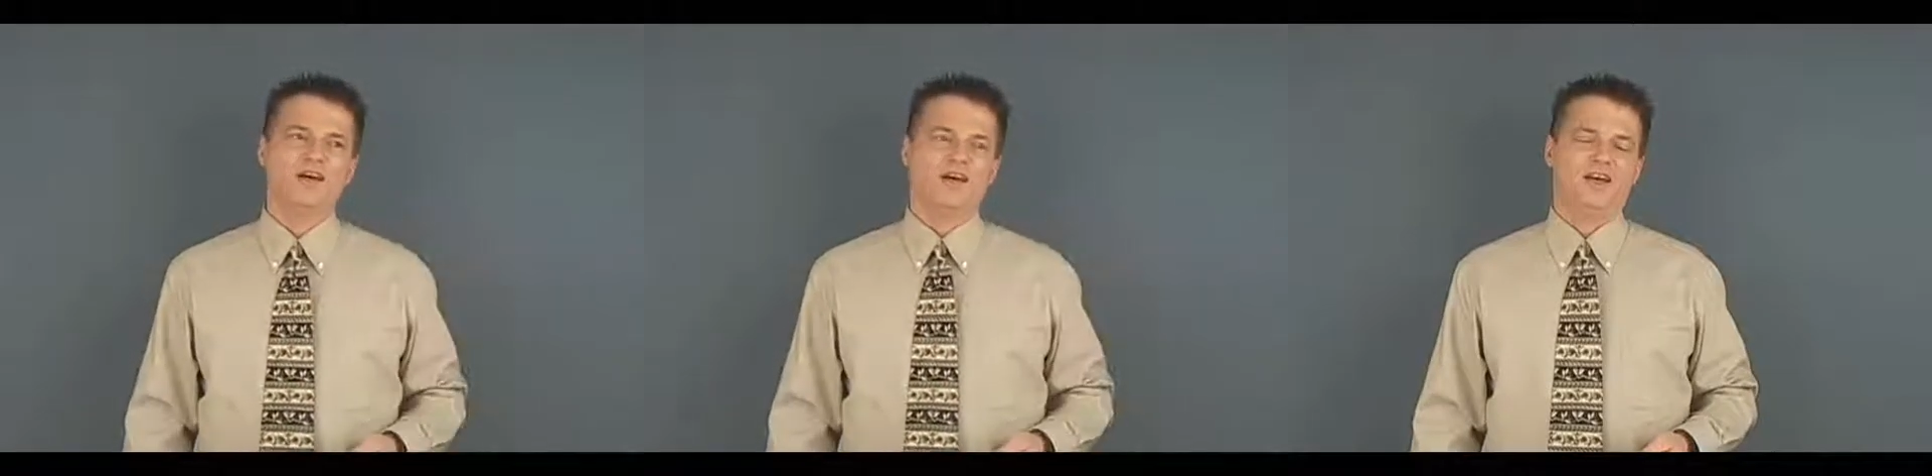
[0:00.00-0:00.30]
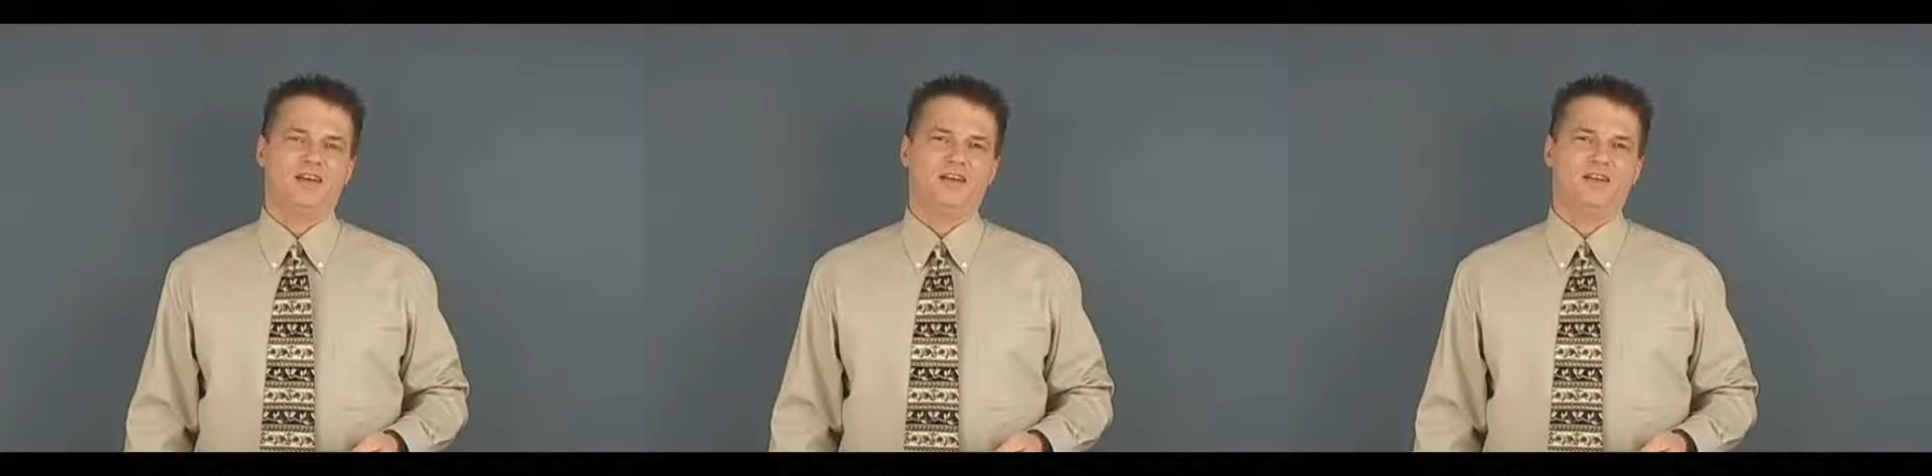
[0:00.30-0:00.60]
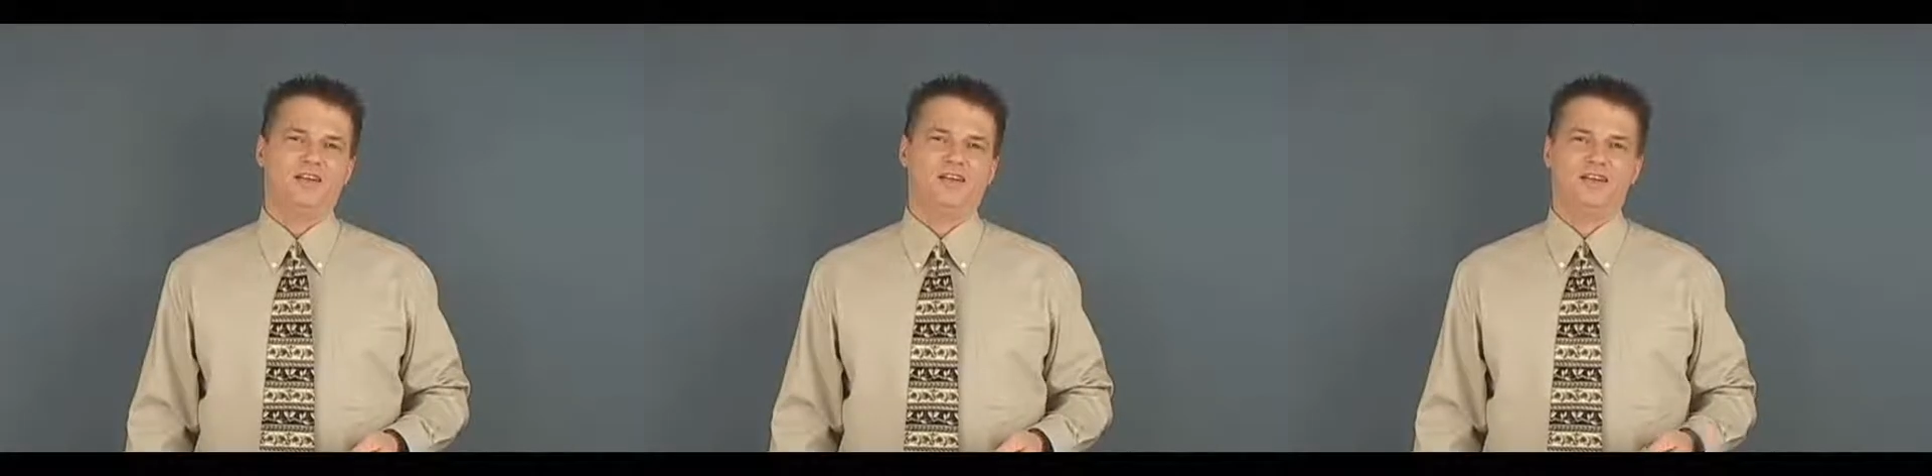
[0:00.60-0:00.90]

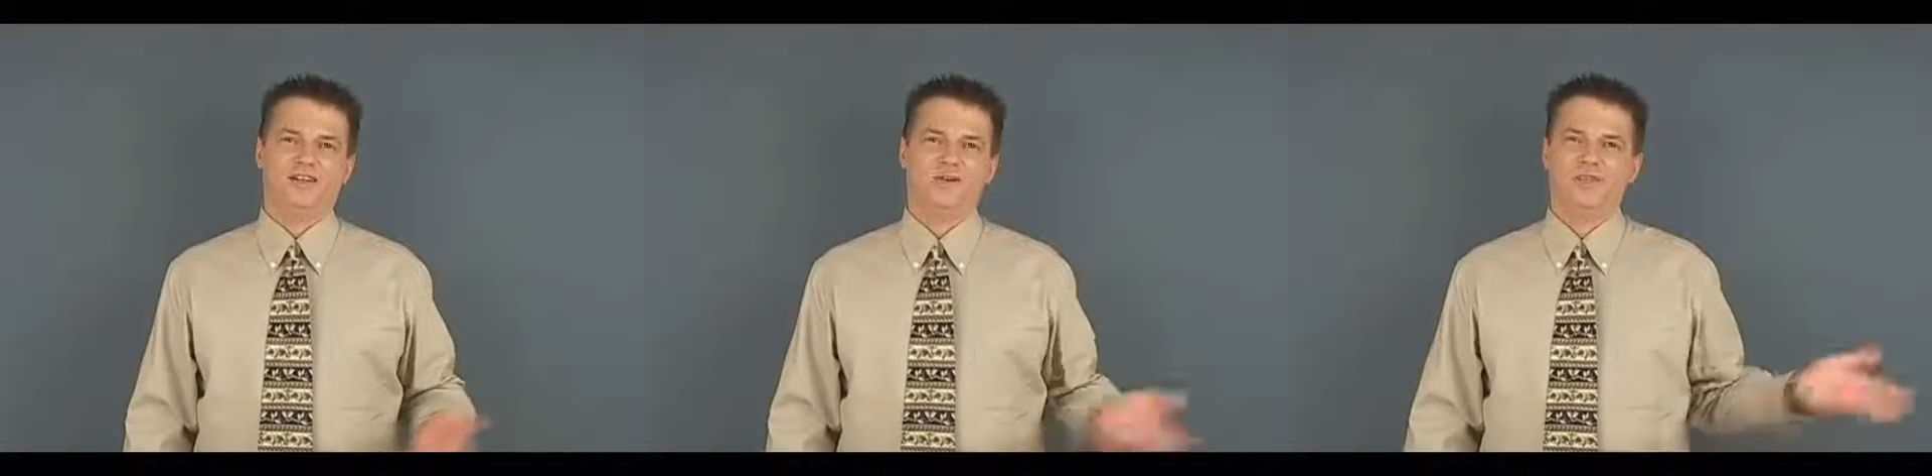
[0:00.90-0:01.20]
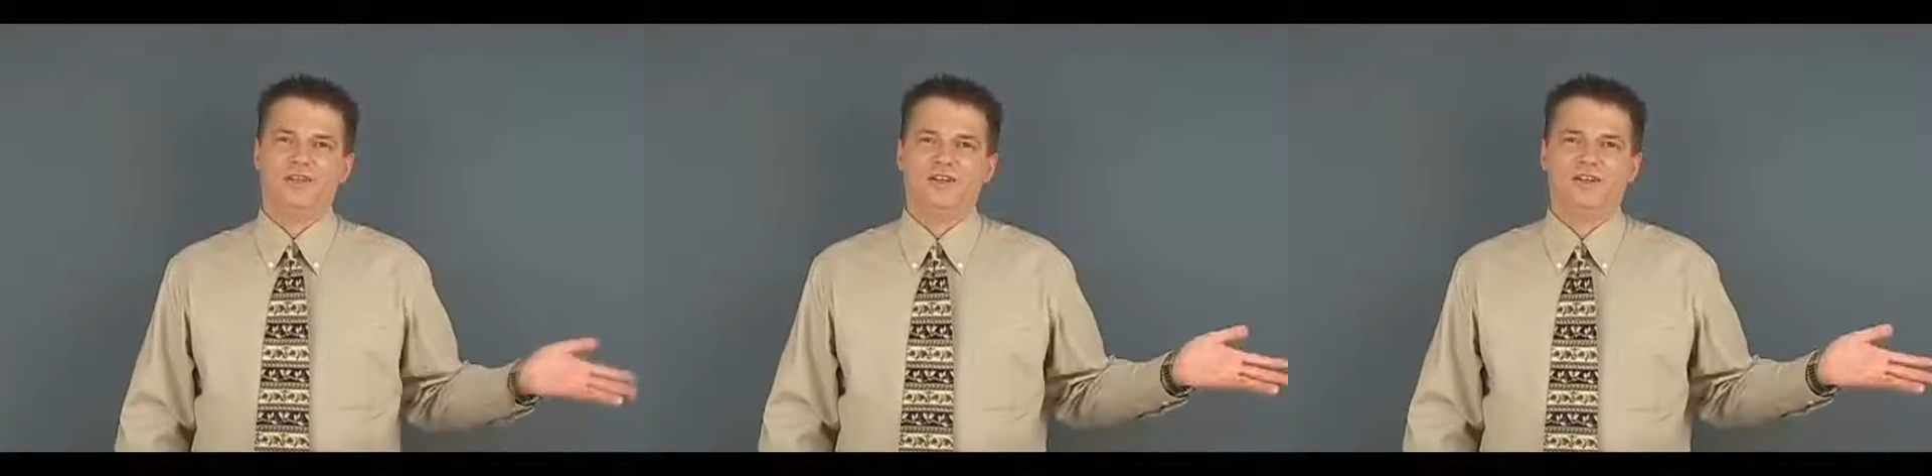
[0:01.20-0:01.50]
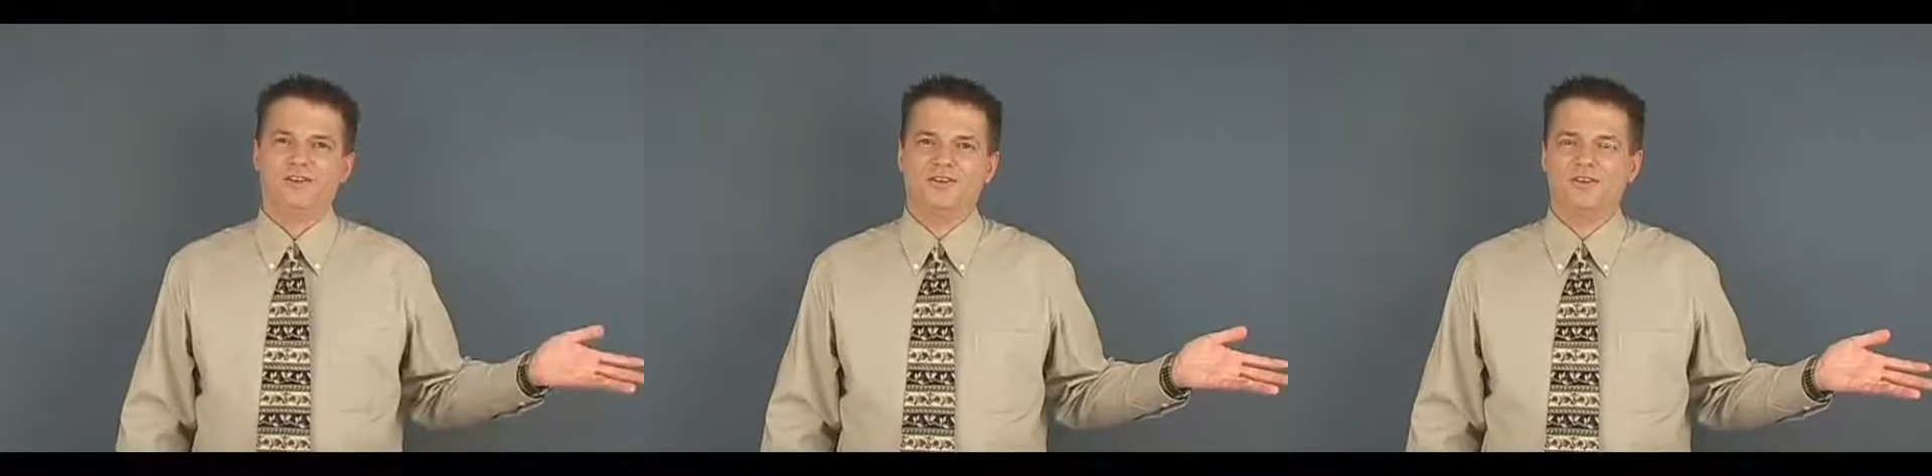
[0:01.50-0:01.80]
and eliminate
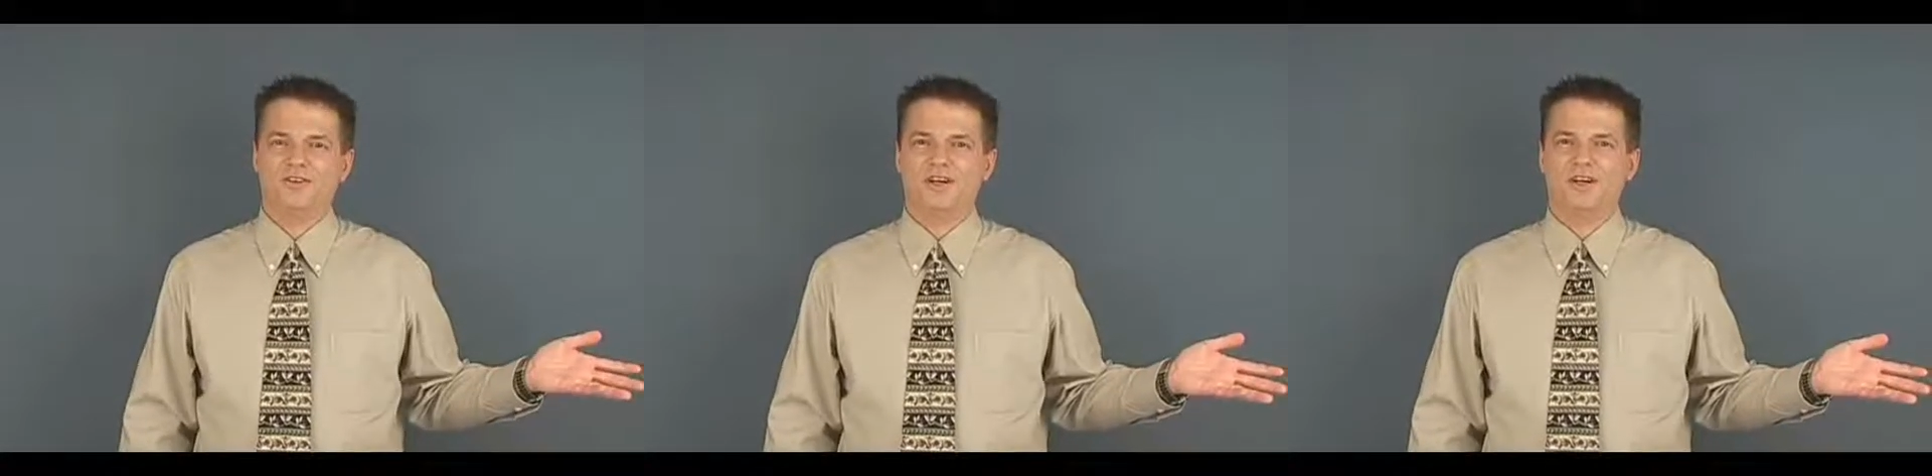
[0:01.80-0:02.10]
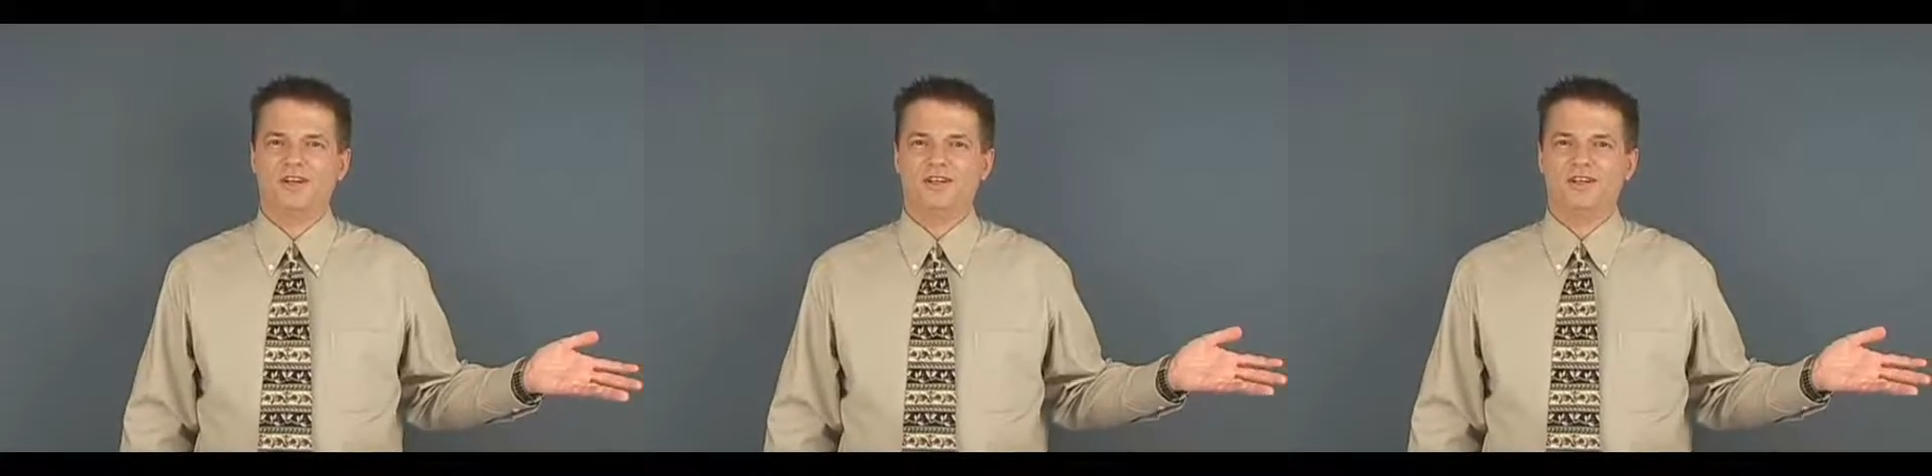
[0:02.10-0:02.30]
all of the tie